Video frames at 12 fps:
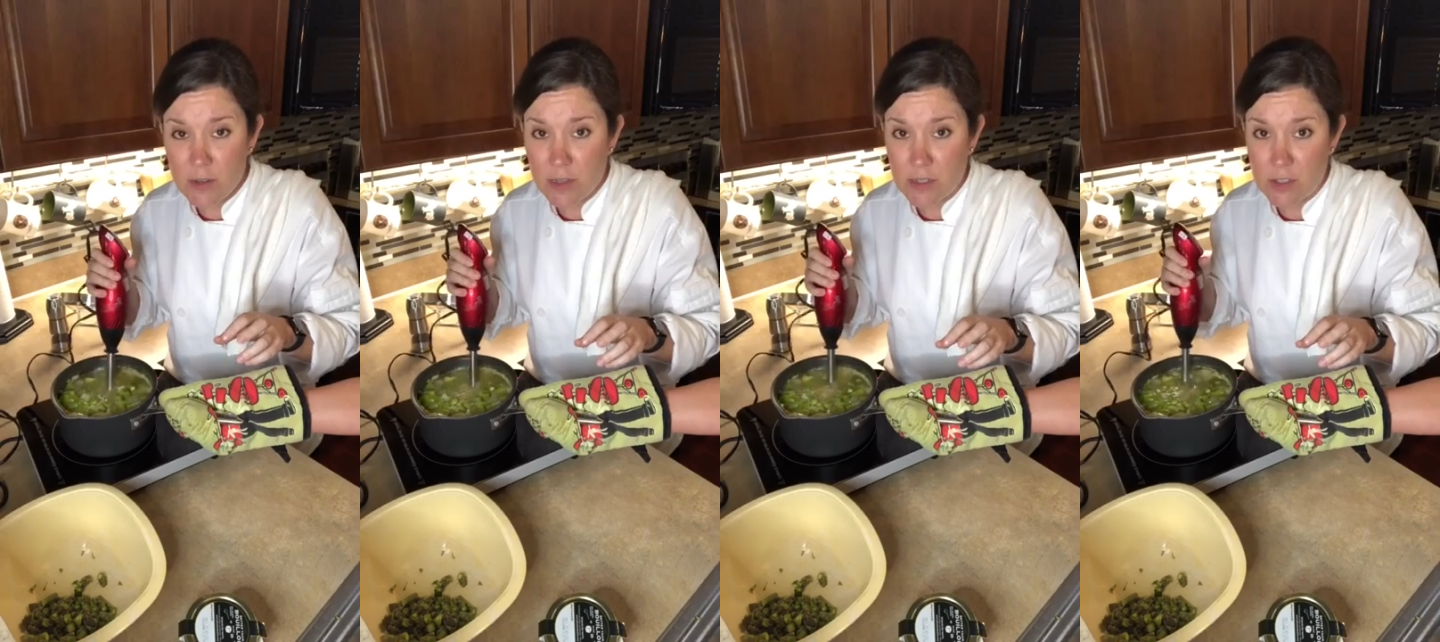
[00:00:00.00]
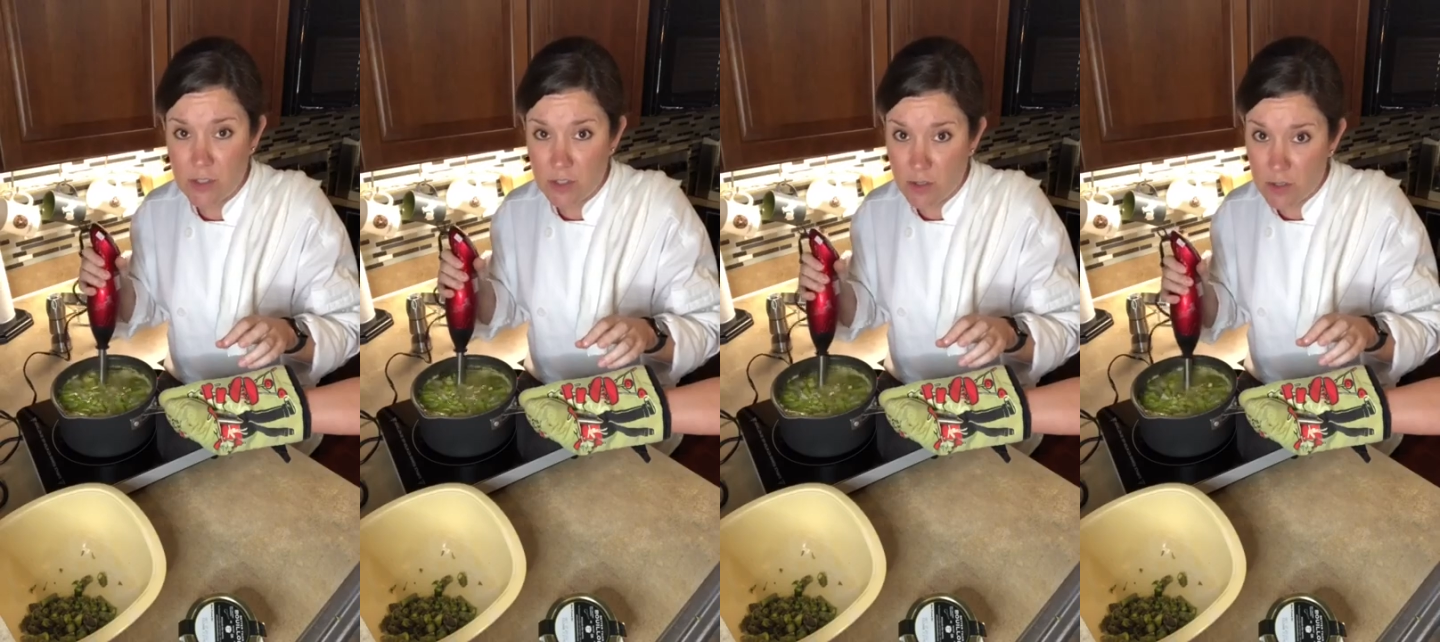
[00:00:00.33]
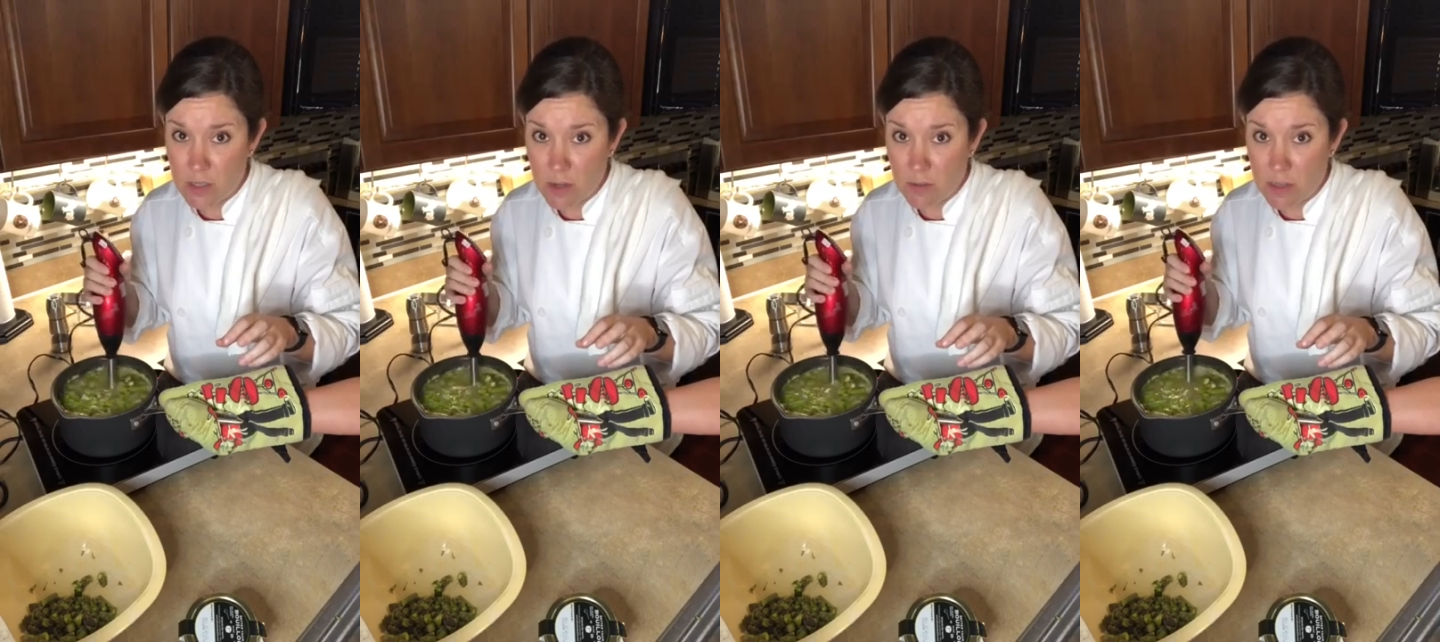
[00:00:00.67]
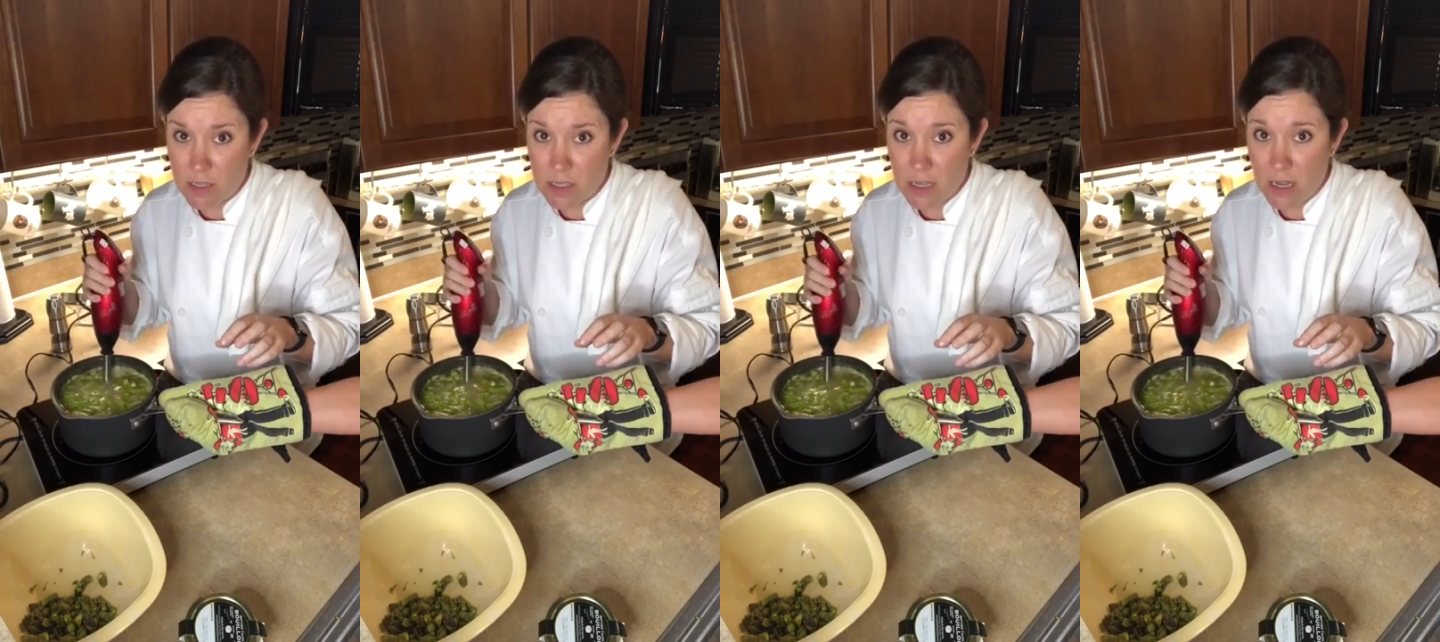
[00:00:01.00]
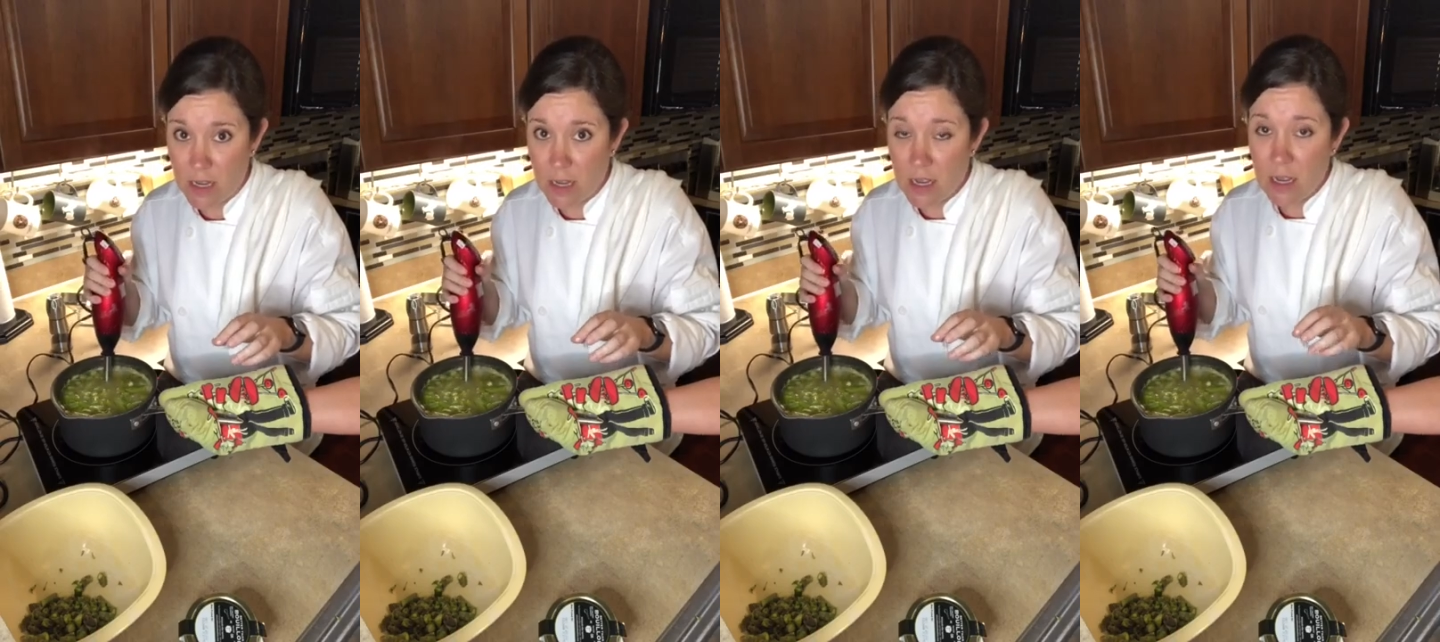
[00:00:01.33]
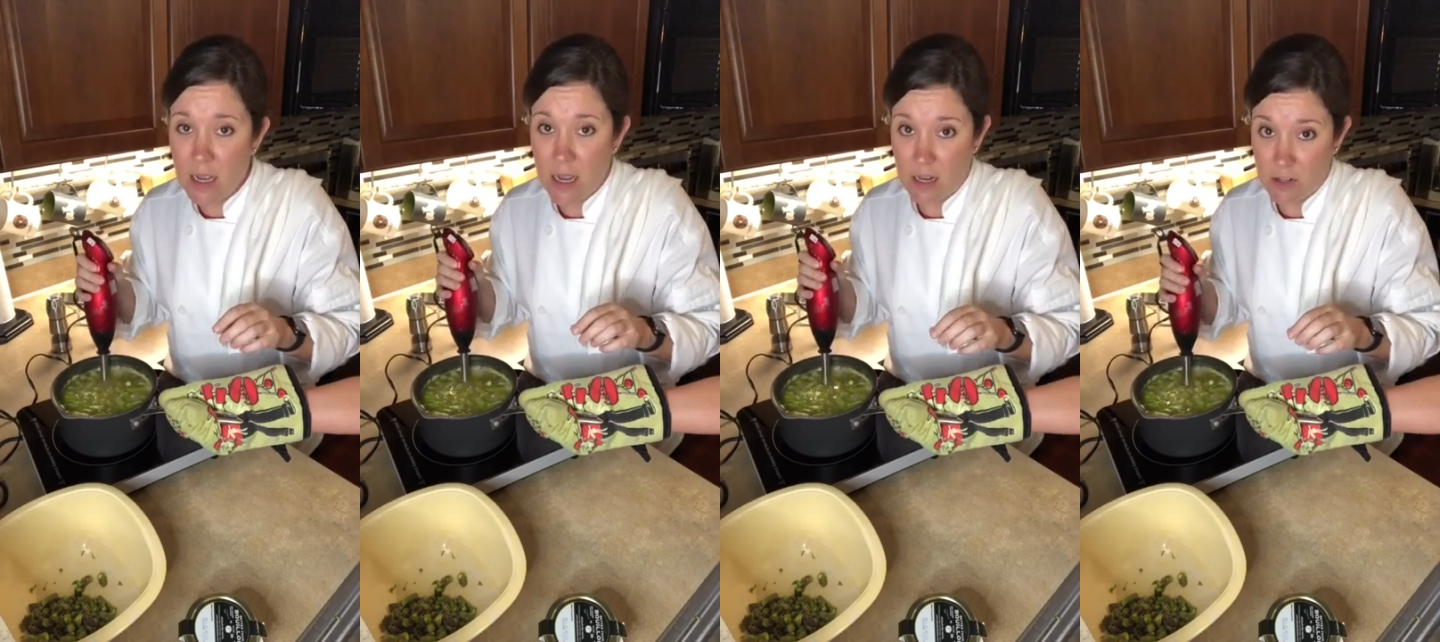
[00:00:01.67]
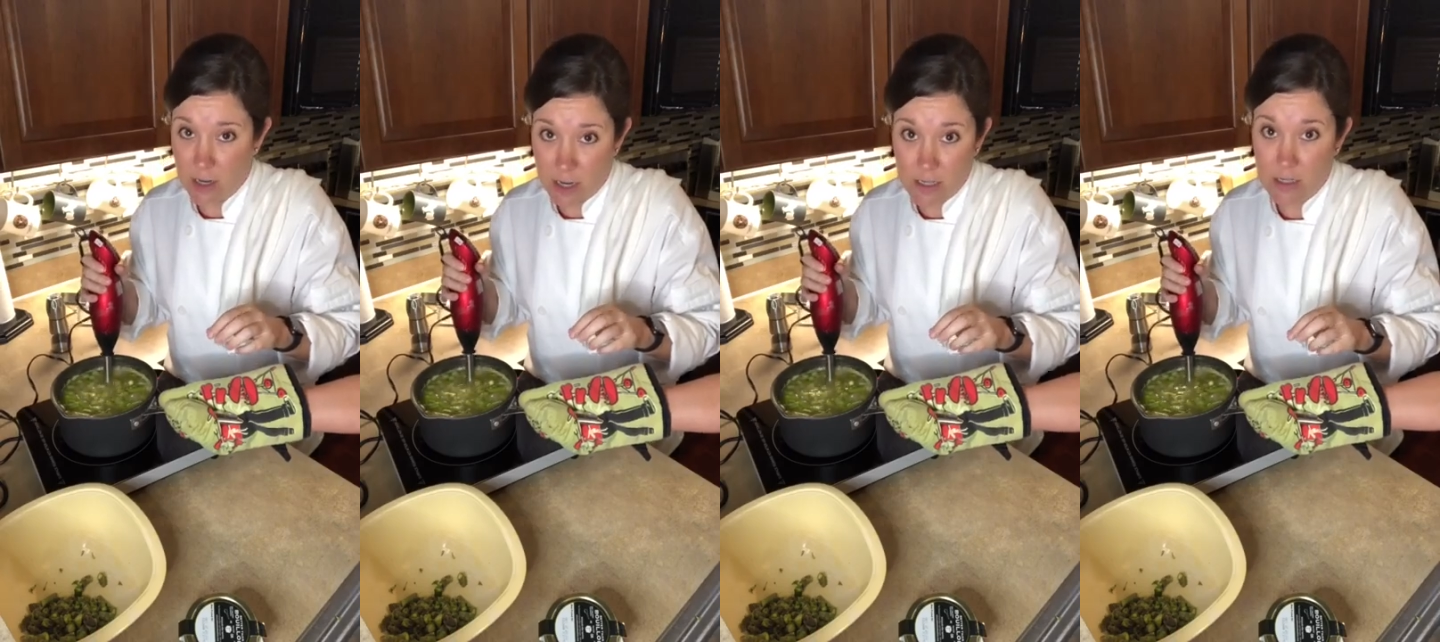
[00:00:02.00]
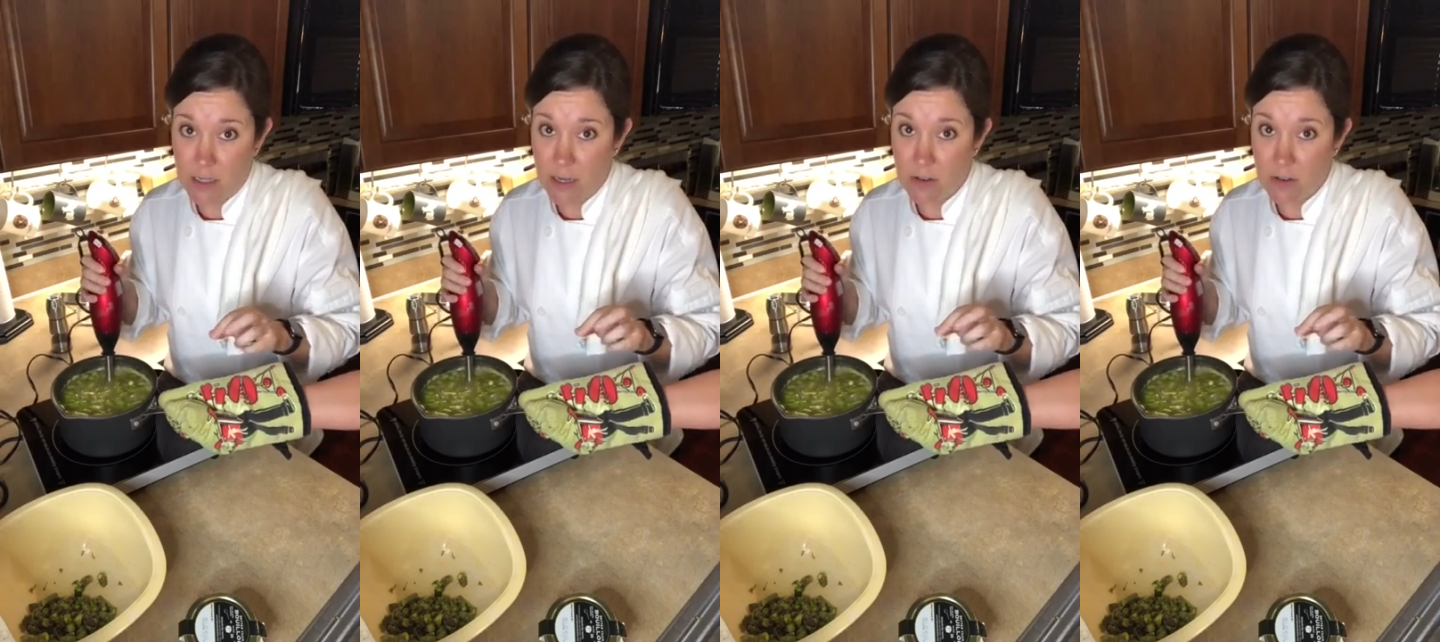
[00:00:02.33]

is do this over the sink and try not to set